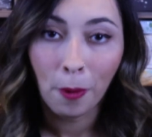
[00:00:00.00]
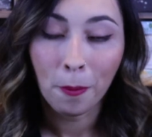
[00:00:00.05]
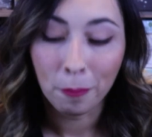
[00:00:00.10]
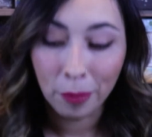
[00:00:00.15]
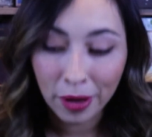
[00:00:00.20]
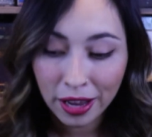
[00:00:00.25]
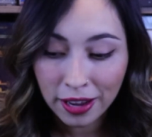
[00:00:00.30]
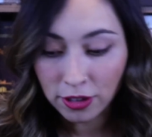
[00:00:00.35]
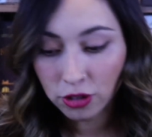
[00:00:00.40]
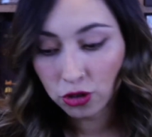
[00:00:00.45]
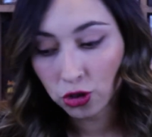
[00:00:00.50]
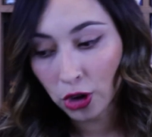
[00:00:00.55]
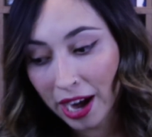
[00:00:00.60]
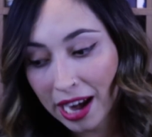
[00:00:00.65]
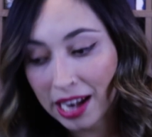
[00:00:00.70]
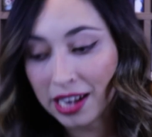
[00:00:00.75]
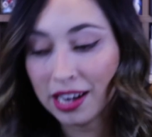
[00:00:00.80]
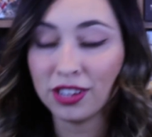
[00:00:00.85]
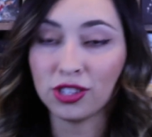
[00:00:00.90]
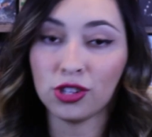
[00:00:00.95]
but
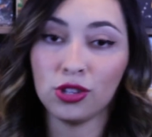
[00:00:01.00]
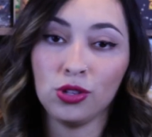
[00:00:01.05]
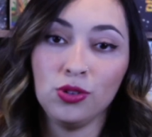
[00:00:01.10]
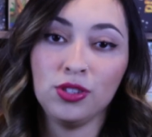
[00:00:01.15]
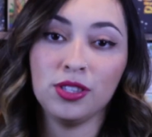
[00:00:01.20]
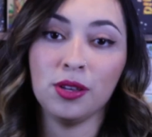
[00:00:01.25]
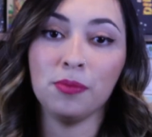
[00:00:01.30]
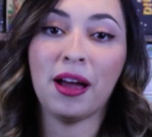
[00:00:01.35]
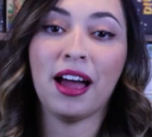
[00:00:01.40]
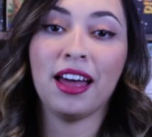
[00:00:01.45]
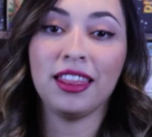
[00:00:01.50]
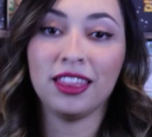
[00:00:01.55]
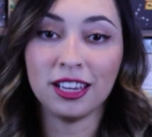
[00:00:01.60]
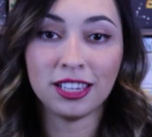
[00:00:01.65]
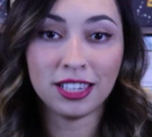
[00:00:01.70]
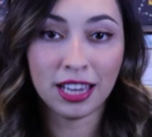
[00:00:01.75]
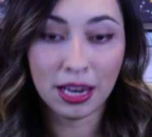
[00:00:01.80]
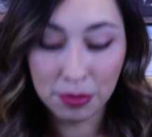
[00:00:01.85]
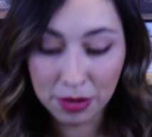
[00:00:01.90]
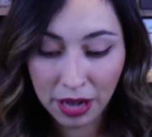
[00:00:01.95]
trying not to lose them at the
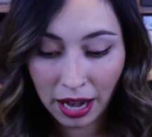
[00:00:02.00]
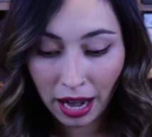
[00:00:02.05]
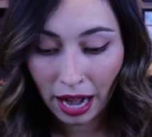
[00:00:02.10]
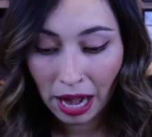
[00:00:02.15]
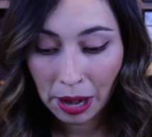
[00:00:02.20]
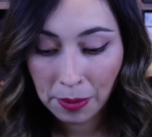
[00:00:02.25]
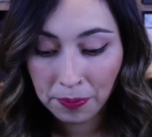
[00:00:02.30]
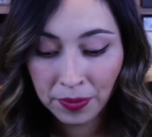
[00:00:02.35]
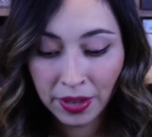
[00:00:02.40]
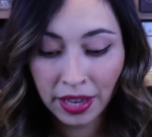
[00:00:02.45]
same time.